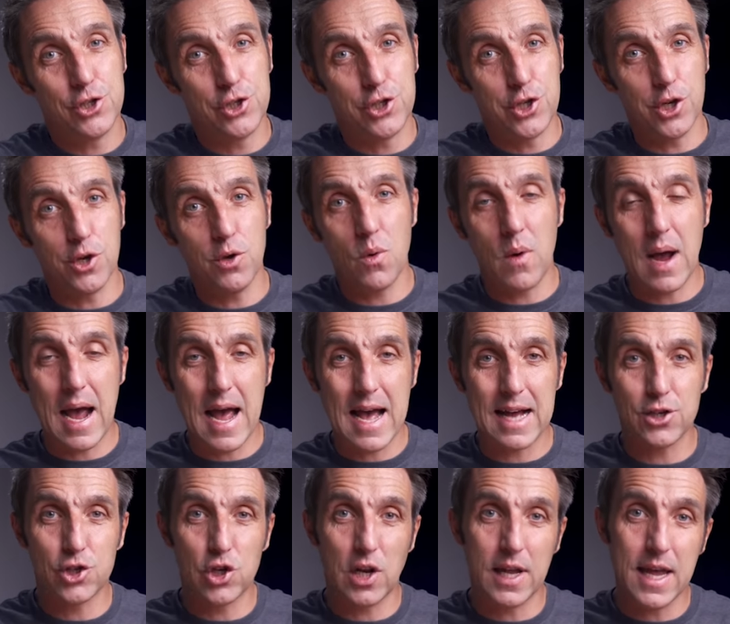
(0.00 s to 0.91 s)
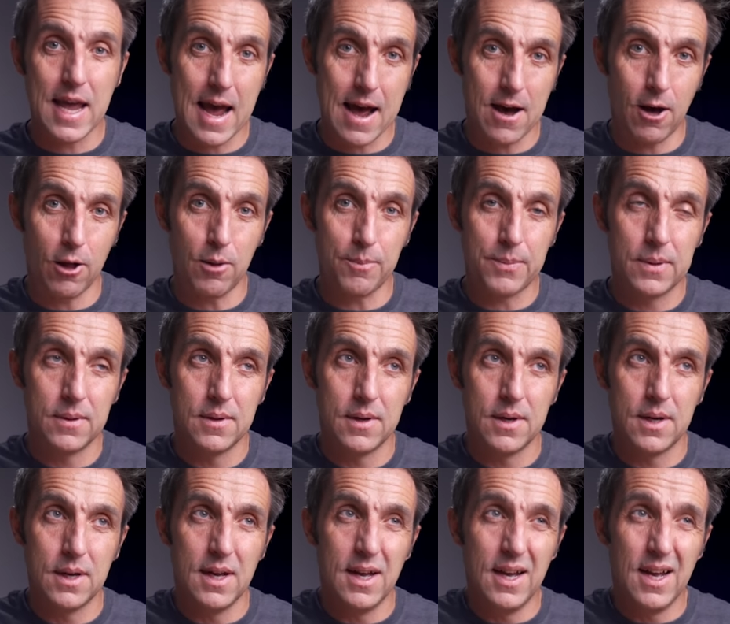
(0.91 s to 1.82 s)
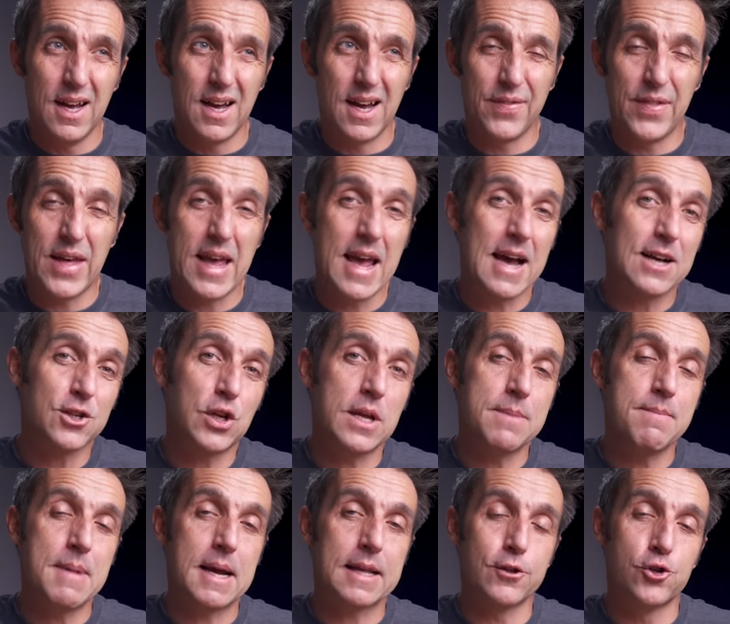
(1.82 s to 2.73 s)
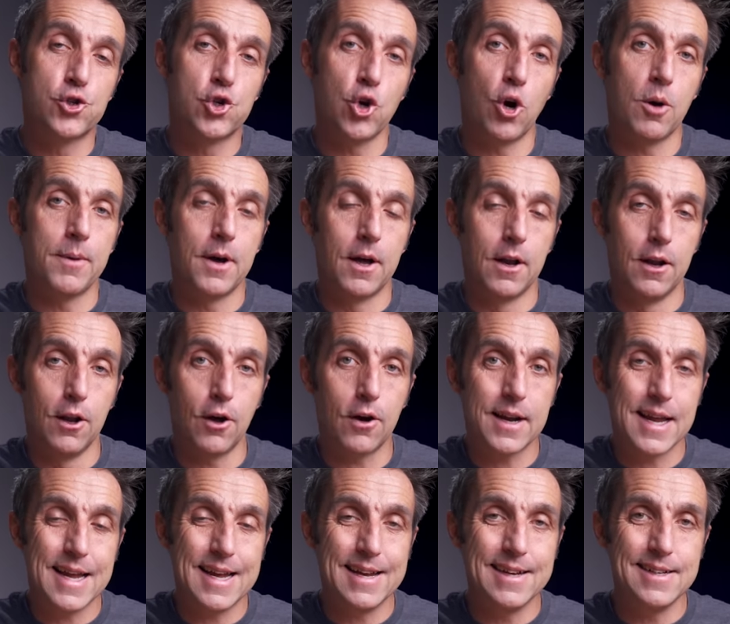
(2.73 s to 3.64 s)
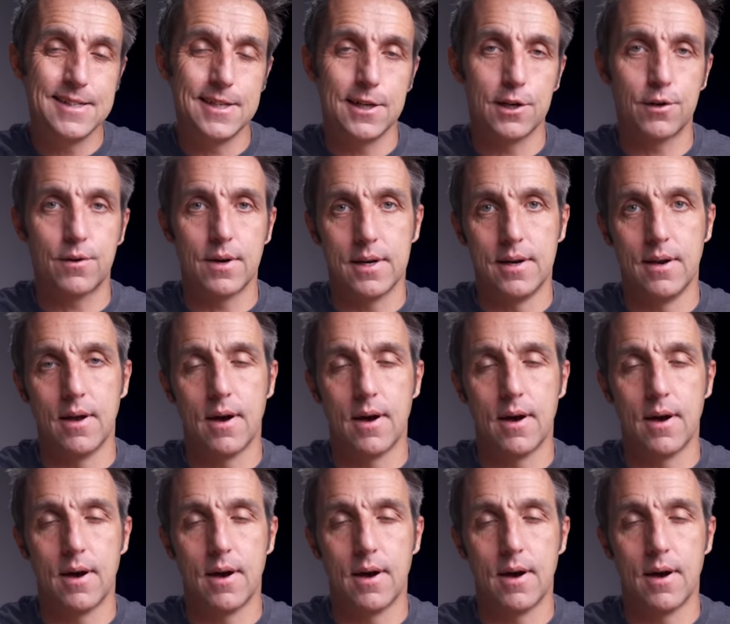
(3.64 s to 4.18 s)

do actually help, and they actually make the job a lot easier at